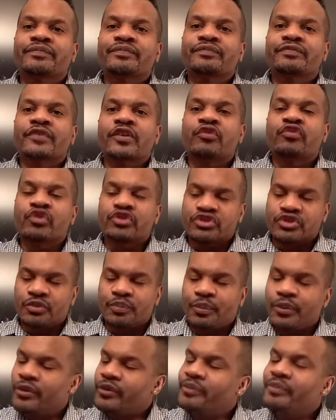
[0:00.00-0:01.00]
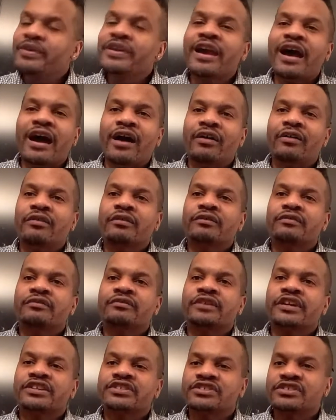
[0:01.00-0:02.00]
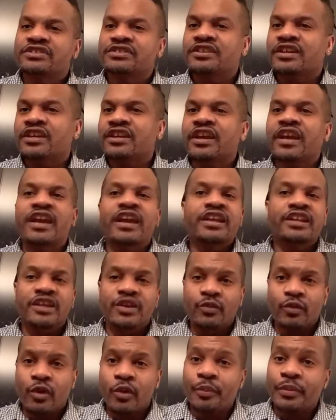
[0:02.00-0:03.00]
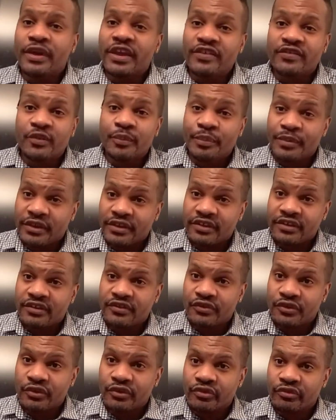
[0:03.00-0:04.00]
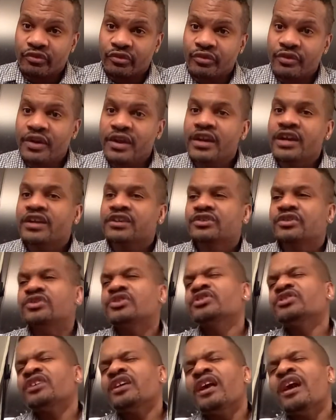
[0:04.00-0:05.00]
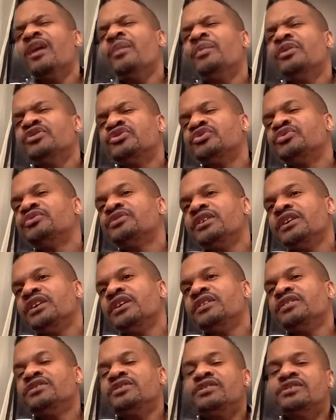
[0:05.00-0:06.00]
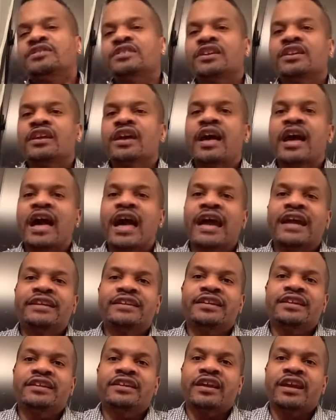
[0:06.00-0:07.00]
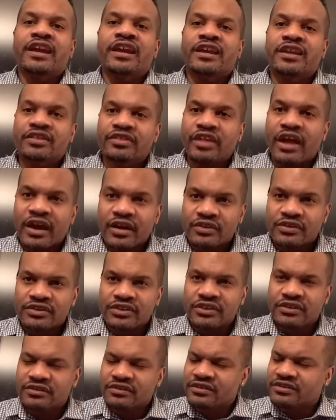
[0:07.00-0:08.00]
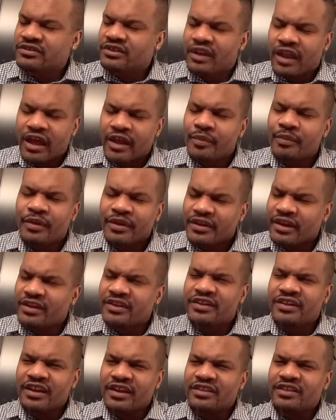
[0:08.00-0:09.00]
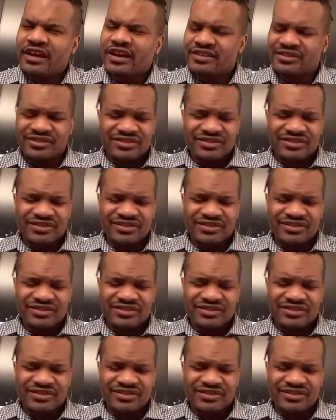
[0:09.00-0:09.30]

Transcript: Richard put me out. And she said, and he won't pay for Picky's funeral. So she said, how much you need? She said, I need $8,000. It's a lot of money. I need $8,000.